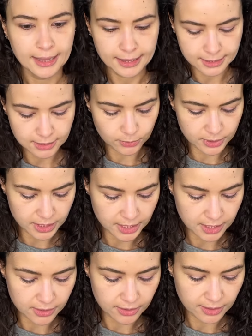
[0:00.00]
this one
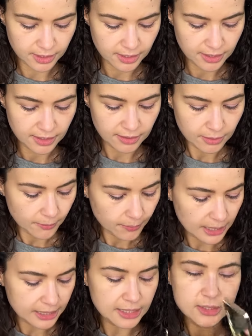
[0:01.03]
here.
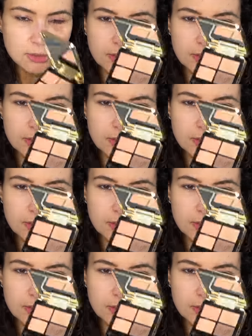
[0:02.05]
I think